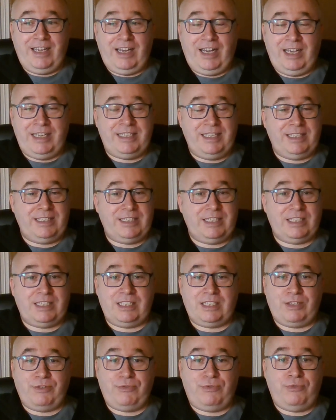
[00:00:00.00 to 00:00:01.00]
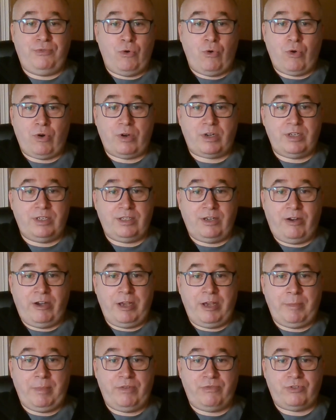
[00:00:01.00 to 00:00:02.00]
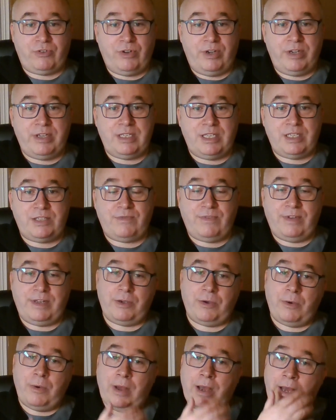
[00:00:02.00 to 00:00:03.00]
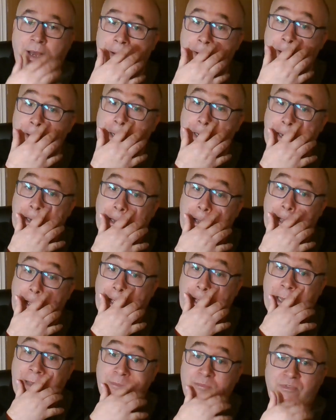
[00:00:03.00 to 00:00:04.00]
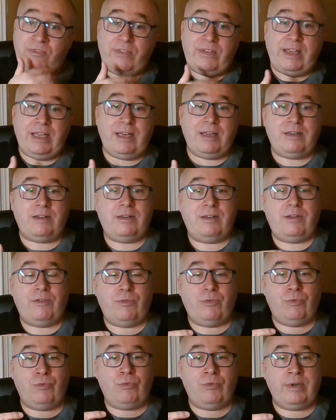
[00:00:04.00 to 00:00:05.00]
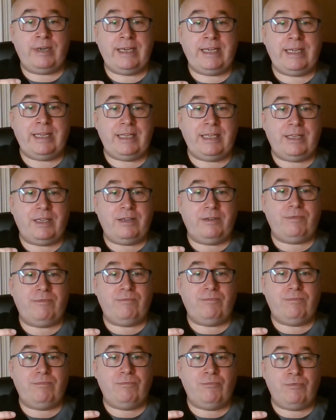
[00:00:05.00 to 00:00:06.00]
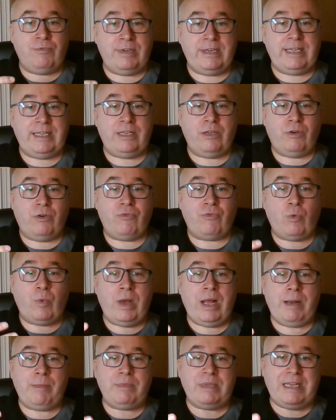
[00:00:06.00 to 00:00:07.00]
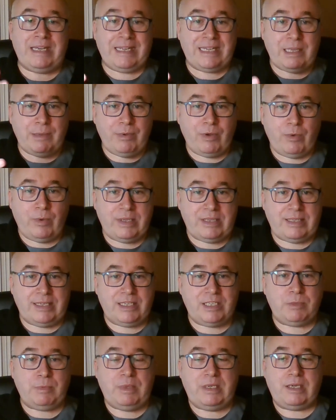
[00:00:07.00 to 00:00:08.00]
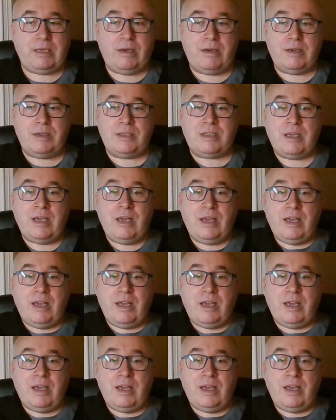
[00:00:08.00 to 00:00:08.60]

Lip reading: I think this is the fourth time I've tried this video, and I'm feeling really, really overwhelmed a little bit with this because